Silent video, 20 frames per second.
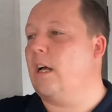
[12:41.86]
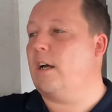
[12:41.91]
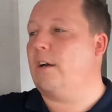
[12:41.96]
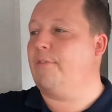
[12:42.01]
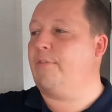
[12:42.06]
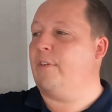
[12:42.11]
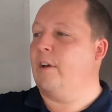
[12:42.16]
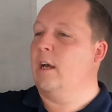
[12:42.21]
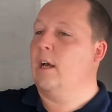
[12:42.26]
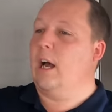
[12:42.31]

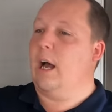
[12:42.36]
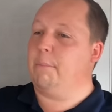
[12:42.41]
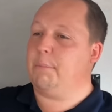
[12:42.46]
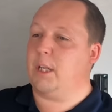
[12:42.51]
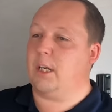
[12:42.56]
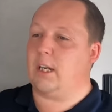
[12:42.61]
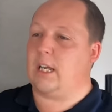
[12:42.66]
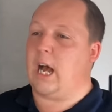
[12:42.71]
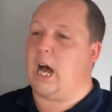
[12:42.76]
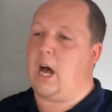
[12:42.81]
love.
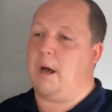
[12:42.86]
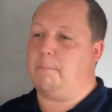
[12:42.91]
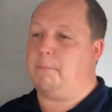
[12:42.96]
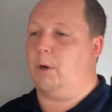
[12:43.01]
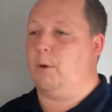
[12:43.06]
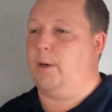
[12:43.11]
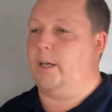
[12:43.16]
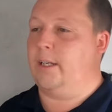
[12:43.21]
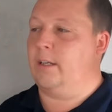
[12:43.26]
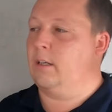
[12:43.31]
I'm gonna
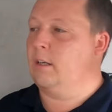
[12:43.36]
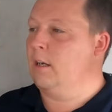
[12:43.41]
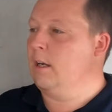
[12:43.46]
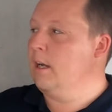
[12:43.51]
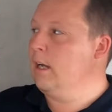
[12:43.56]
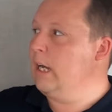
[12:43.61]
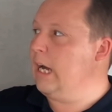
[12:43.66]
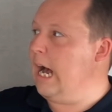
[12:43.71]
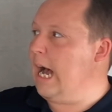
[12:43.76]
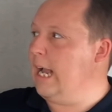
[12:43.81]
combo it.
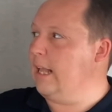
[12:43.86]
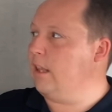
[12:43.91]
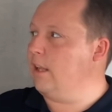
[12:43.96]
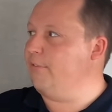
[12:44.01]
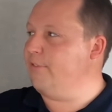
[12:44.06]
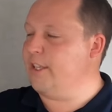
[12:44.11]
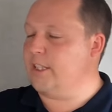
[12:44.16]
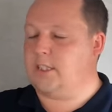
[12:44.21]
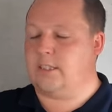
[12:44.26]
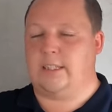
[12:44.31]
I
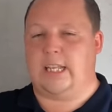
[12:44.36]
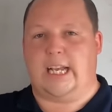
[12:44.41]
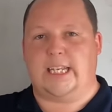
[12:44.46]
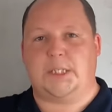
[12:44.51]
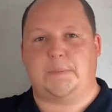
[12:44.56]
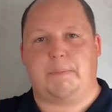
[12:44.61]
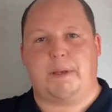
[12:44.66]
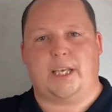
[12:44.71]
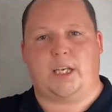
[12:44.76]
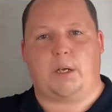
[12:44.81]
love this
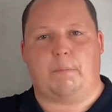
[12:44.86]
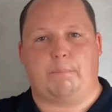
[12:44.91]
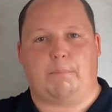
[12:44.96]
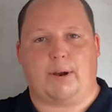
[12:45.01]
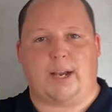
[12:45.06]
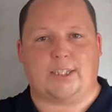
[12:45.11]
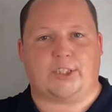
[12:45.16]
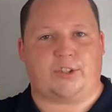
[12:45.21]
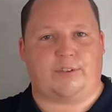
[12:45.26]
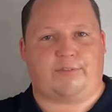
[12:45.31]
nice big
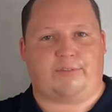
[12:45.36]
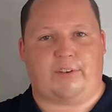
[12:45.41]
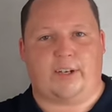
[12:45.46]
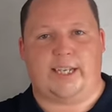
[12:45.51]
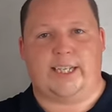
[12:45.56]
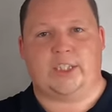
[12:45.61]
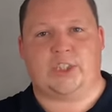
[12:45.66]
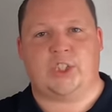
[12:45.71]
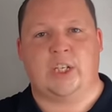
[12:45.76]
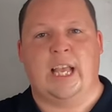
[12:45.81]
compressor
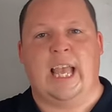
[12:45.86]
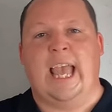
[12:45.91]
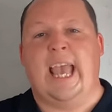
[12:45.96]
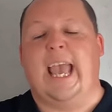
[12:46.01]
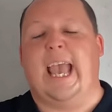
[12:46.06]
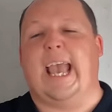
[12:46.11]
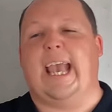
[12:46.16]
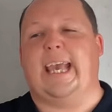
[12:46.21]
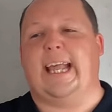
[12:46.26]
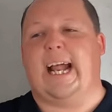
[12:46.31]
fridge,
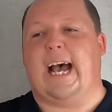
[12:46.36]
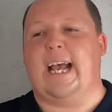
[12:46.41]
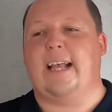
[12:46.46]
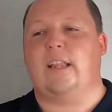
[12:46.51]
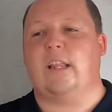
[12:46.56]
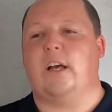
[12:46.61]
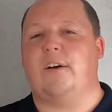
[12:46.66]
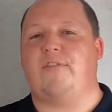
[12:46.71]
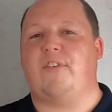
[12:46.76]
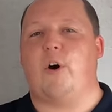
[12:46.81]
and
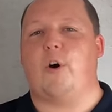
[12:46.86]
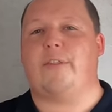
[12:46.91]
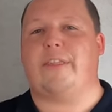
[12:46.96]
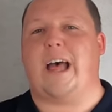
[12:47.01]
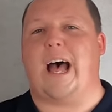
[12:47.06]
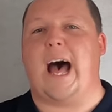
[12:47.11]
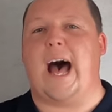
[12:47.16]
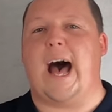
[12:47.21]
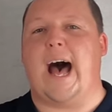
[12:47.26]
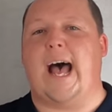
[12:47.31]
I love
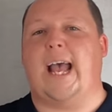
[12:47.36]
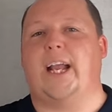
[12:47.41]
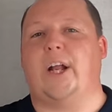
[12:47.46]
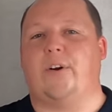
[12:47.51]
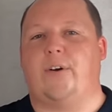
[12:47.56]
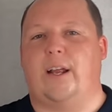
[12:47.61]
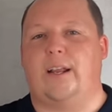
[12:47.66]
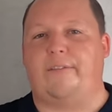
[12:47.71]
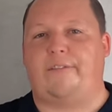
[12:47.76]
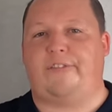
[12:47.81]
all the
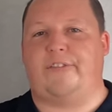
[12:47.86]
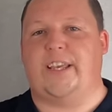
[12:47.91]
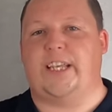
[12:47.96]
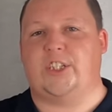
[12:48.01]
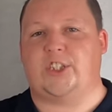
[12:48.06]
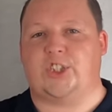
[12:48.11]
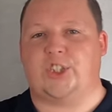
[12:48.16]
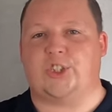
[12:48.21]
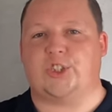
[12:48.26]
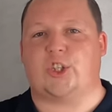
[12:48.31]
higher end
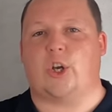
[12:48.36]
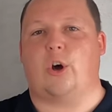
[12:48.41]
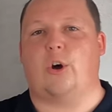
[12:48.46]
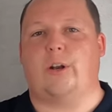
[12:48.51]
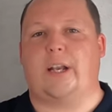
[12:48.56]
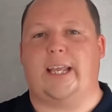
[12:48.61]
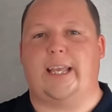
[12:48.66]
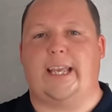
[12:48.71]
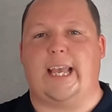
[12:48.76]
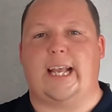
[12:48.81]
features
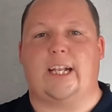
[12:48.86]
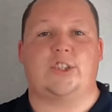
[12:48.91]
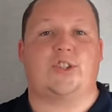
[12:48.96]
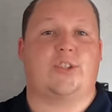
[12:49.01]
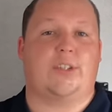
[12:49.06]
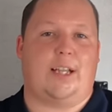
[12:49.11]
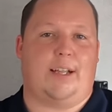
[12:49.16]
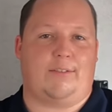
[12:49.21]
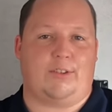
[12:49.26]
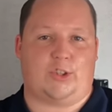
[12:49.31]
on a
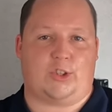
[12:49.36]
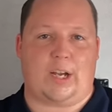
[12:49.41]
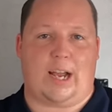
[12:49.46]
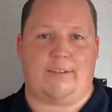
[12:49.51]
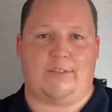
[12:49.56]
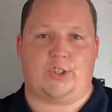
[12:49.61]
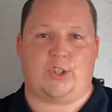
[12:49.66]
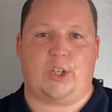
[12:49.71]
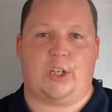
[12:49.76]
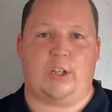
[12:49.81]
entry level
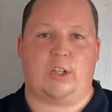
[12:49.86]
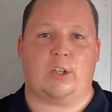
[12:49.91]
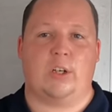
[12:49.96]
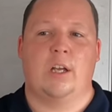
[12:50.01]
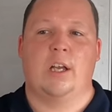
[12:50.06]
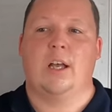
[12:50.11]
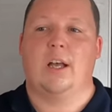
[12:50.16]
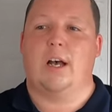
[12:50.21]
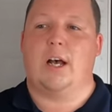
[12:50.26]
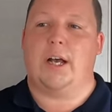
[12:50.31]
travel
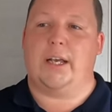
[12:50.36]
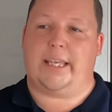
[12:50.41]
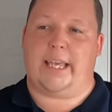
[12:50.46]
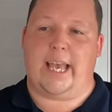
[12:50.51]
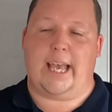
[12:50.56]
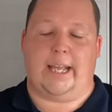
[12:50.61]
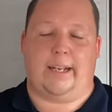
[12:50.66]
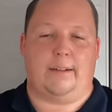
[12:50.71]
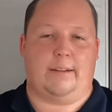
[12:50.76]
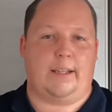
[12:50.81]
trailer.
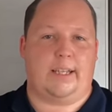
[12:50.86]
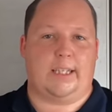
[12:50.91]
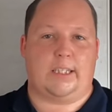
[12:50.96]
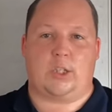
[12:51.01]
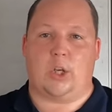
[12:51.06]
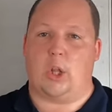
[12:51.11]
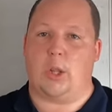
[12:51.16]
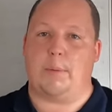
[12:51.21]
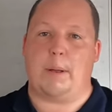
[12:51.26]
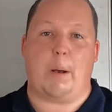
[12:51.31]
Again,
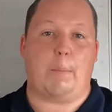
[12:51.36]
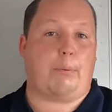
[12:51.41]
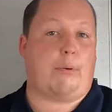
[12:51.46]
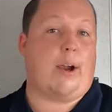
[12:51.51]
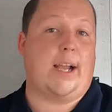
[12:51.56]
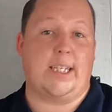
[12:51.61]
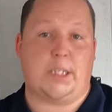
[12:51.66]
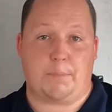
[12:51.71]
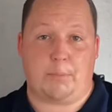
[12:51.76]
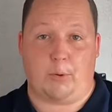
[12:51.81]
it's all
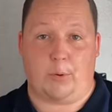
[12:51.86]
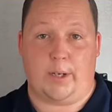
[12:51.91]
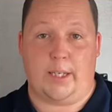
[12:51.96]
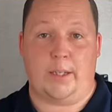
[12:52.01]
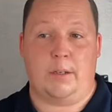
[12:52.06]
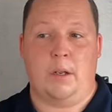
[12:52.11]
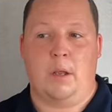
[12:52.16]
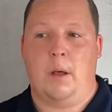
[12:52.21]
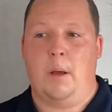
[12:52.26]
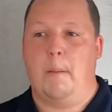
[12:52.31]
about price
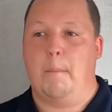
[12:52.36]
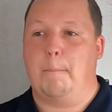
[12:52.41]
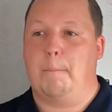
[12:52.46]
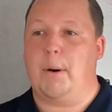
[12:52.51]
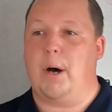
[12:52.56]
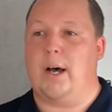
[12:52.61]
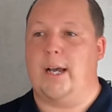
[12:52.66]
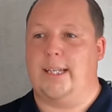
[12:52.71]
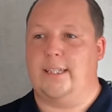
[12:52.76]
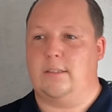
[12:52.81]
point,
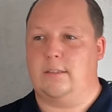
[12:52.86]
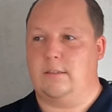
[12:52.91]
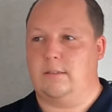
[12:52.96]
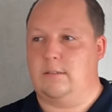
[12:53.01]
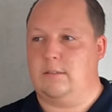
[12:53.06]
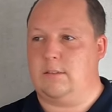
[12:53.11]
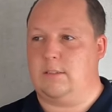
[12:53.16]
but